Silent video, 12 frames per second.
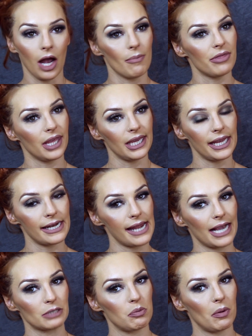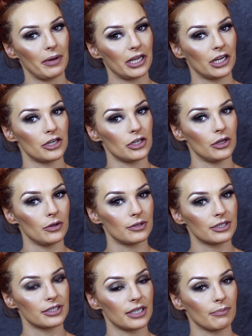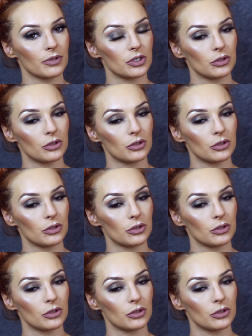I'm thinking next we're probably going to do some